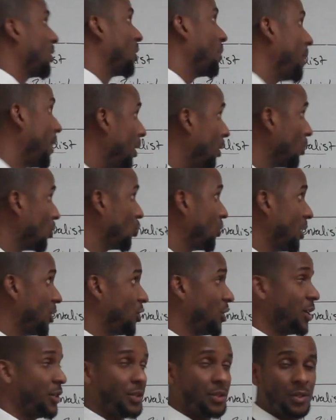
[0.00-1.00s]
to male
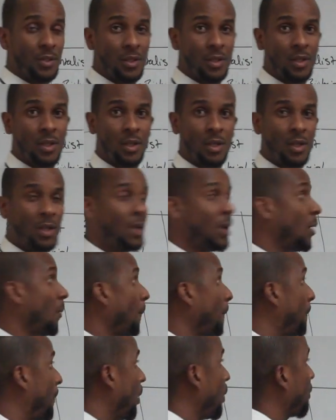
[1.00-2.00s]
transgendered.
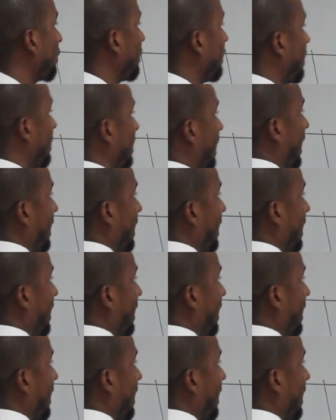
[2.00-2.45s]
Both of these